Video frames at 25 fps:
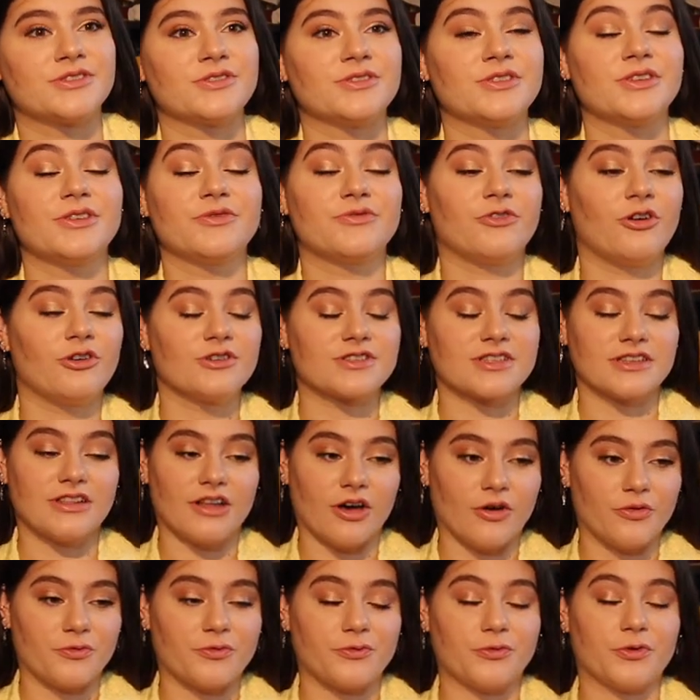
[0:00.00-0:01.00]
So he falls in
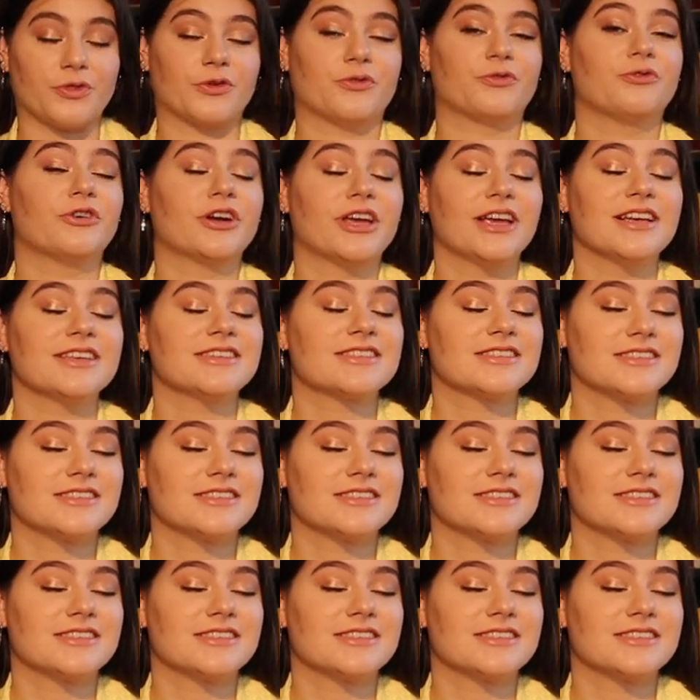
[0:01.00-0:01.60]
love with a freaking